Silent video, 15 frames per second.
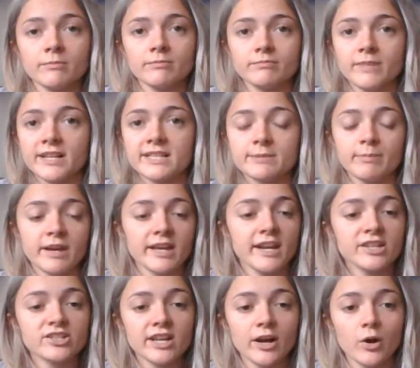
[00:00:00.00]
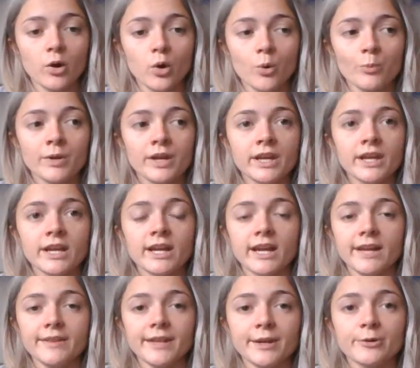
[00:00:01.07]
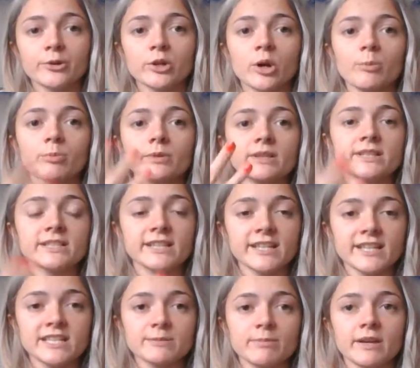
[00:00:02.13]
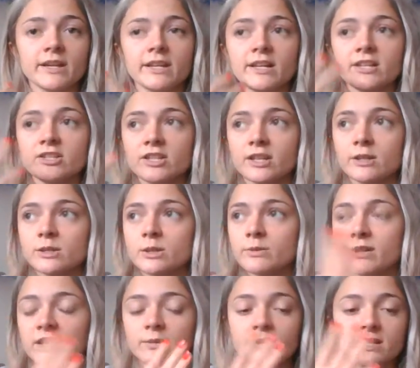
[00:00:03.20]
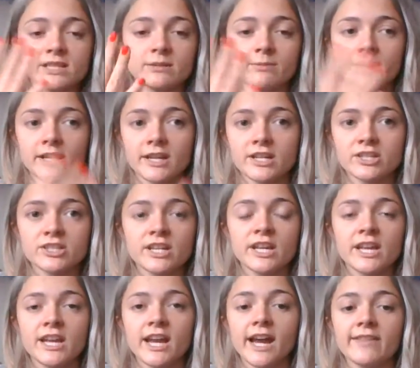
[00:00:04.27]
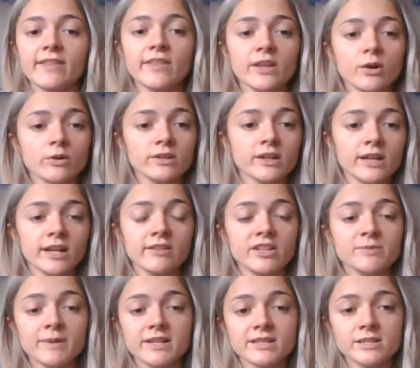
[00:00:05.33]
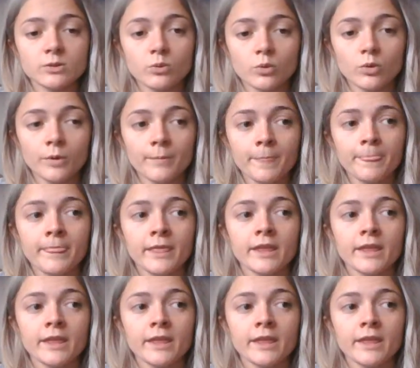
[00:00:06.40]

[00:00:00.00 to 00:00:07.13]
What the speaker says: like Spanish at home and they grew up listening to Spanish, like surrounded by Spanish, and then they go to English speaking school,